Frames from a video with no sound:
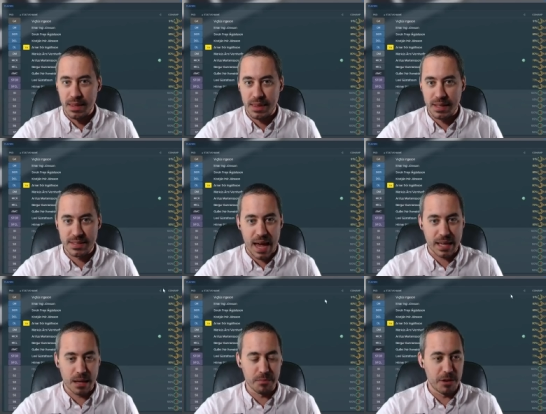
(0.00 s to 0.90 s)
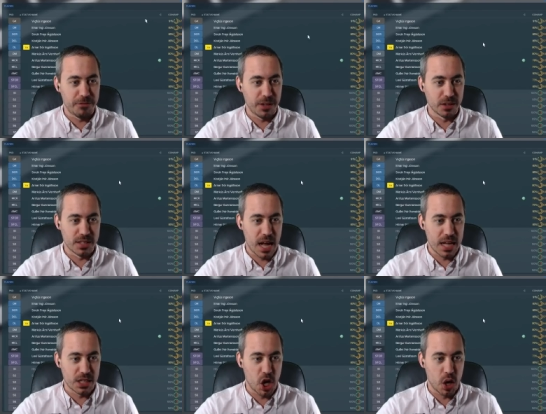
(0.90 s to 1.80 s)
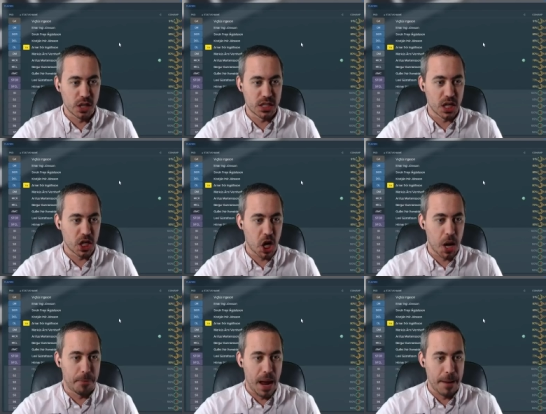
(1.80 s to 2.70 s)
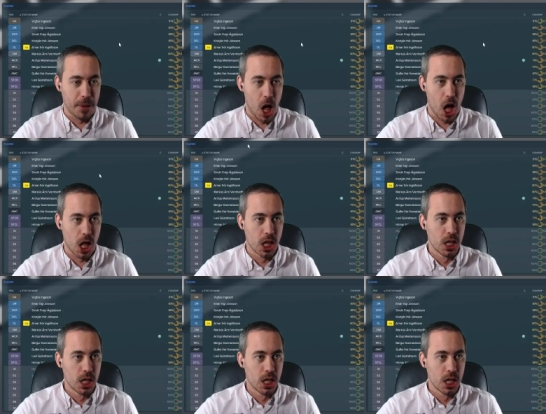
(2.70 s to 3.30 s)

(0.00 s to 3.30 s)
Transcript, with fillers: The attacking midfield's not doing so good, people.